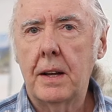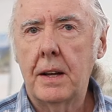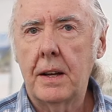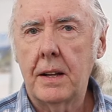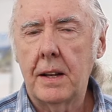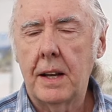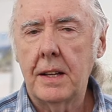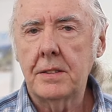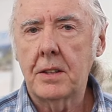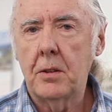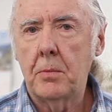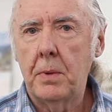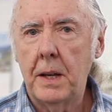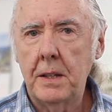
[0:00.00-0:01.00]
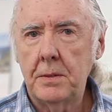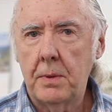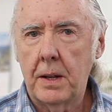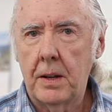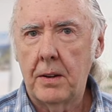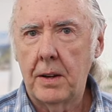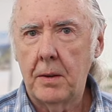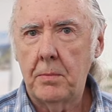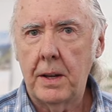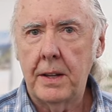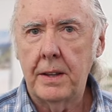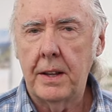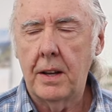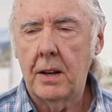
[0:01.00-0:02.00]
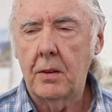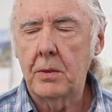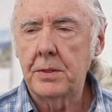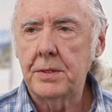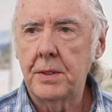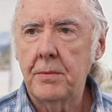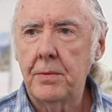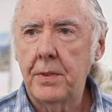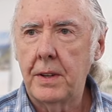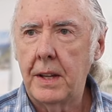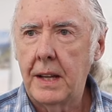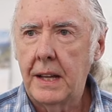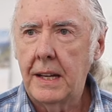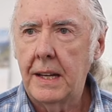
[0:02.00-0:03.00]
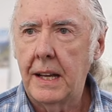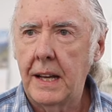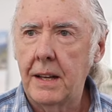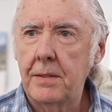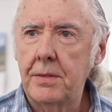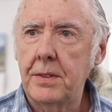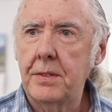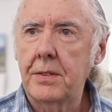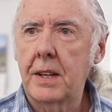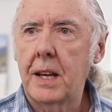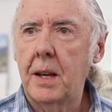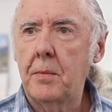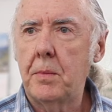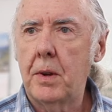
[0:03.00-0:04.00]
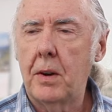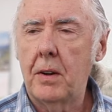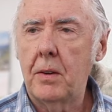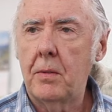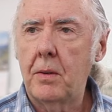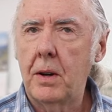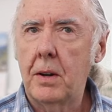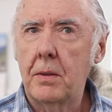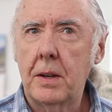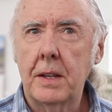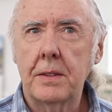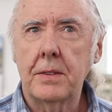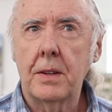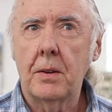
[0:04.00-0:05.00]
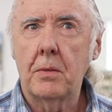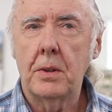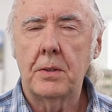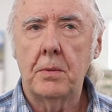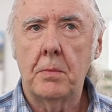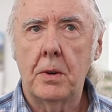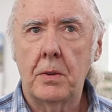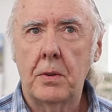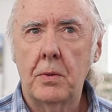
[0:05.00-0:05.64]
a classical bass player. I play in the Ottawa Symphony, and I have since I came to Ottawa. I guess that was about